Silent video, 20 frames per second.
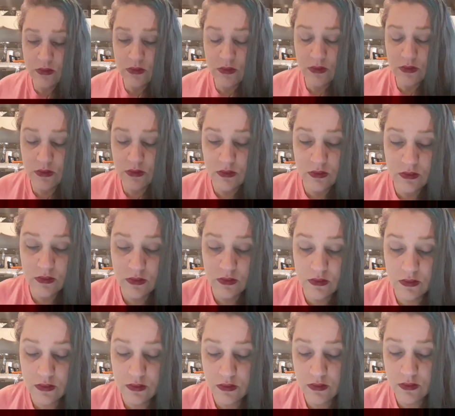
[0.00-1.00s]

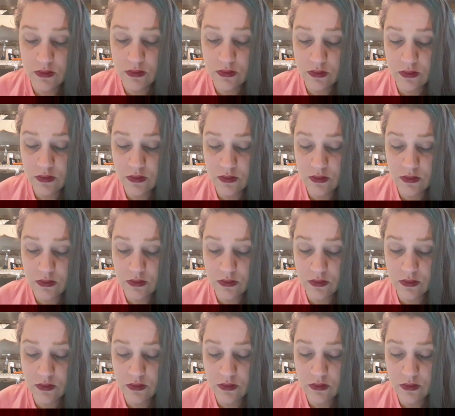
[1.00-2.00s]

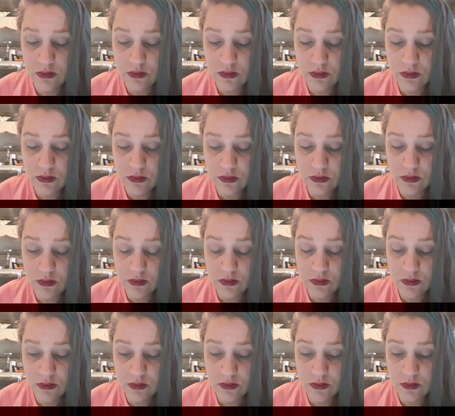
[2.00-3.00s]

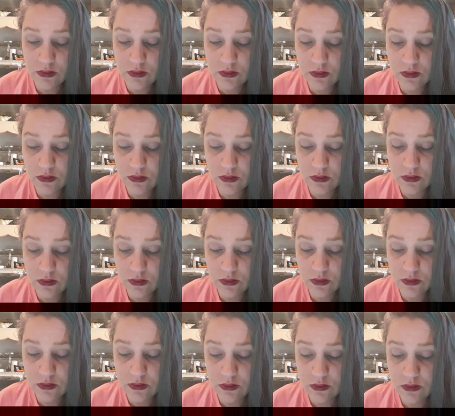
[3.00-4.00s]

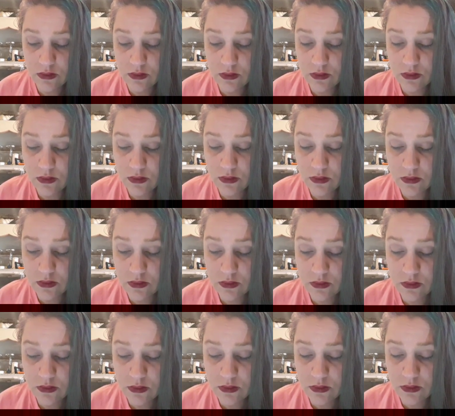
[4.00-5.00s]

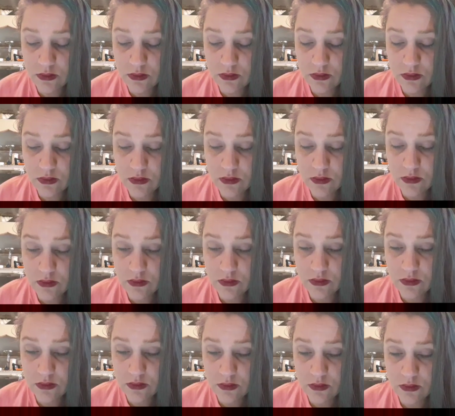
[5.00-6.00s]

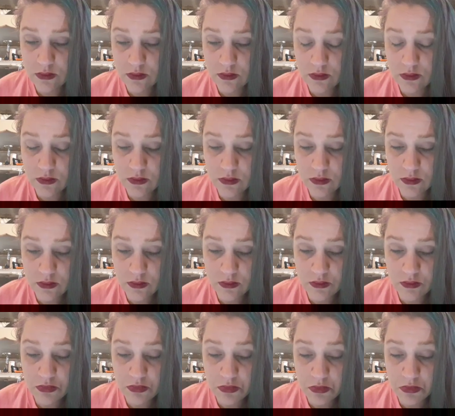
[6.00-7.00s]
(no one is talking)